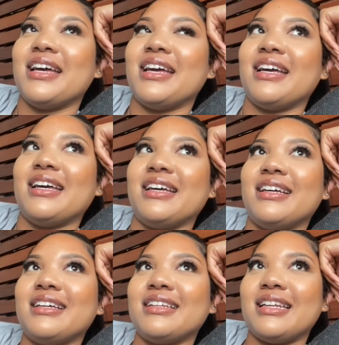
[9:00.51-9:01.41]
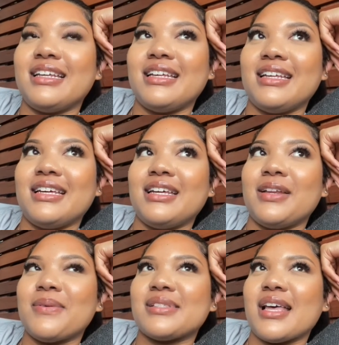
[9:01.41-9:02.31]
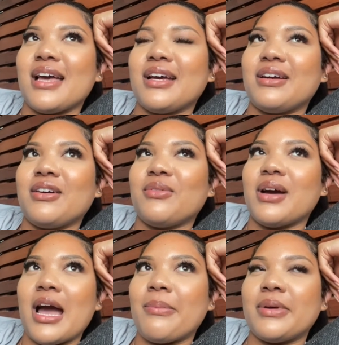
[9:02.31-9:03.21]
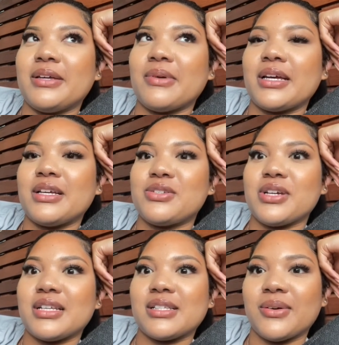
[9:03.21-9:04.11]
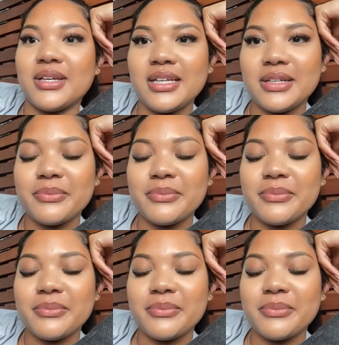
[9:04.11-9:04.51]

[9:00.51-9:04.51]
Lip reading: And he was like, what happened? Why can't you guys go in?